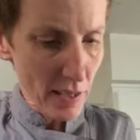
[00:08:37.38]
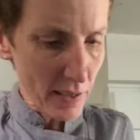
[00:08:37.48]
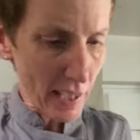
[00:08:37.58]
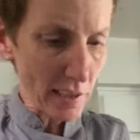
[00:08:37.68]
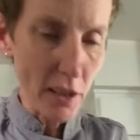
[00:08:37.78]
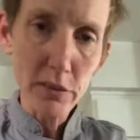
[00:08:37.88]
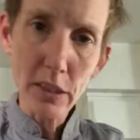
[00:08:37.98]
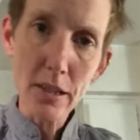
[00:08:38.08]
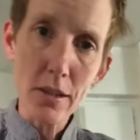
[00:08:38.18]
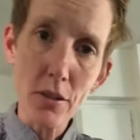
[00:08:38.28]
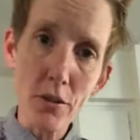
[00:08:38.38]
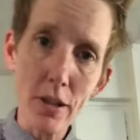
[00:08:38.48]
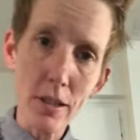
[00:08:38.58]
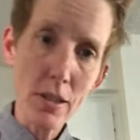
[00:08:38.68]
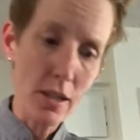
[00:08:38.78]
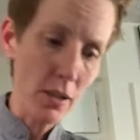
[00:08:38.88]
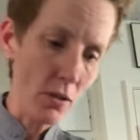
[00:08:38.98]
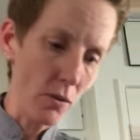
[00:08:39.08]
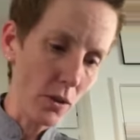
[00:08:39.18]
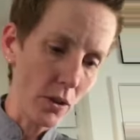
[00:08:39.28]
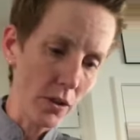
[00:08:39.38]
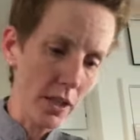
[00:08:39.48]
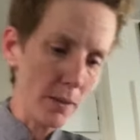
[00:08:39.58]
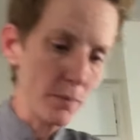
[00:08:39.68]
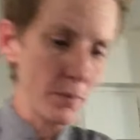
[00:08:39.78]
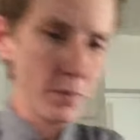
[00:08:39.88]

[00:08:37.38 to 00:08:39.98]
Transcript: that lovely citrus into the cream.